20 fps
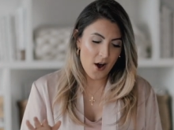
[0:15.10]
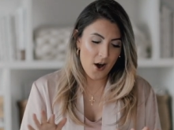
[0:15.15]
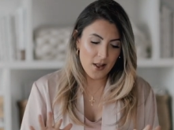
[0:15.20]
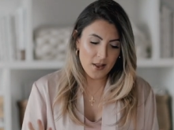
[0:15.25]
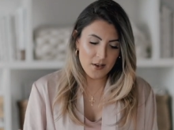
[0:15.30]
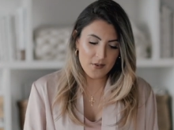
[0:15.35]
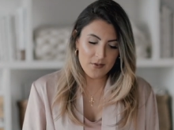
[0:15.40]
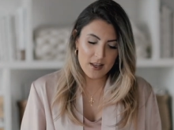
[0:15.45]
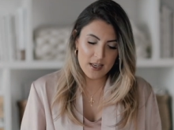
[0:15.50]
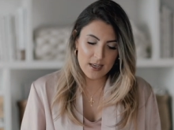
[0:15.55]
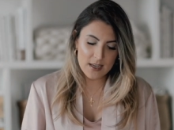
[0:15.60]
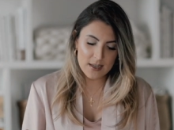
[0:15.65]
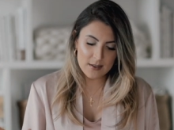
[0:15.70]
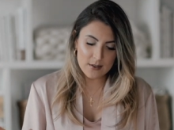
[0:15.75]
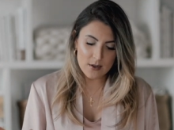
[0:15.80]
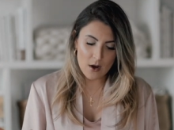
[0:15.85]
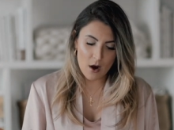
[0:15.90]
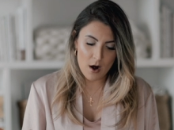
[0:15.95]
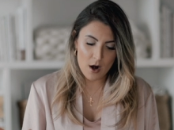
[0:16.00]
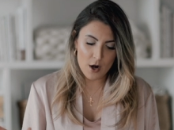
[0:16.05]
all of
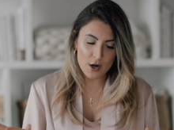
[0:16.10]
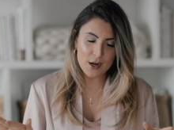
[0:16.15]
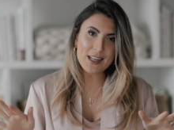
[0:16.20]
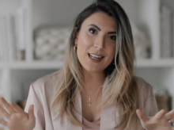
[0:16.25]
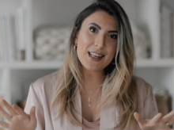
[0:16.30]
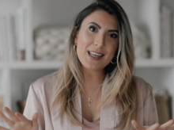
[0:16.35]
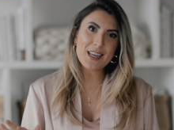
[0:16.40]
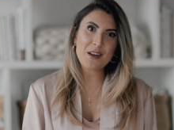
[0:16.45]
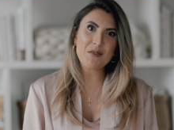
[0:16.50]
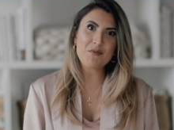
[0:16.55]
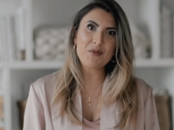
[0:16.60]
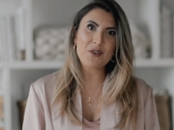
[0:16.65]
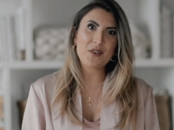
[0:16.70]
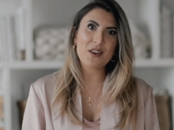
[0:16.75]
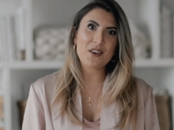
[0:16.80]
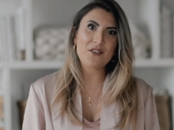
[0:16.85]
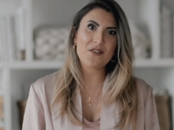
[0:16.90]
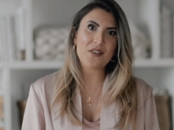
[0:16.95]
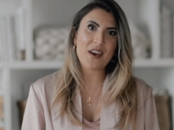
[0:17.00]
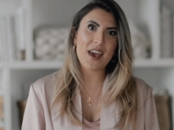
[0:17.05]
these are clean
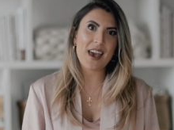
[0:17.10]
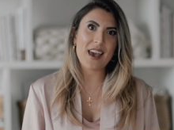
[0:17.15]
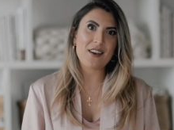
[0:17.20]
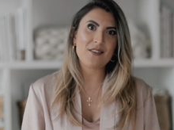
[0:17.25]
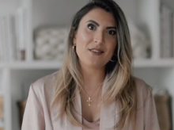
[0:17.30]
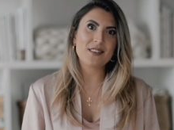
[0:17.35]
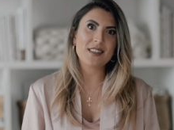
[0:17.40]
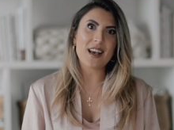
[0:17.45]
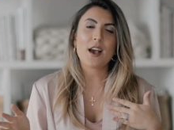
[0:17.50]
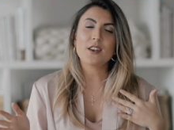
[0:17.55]
beauty faves.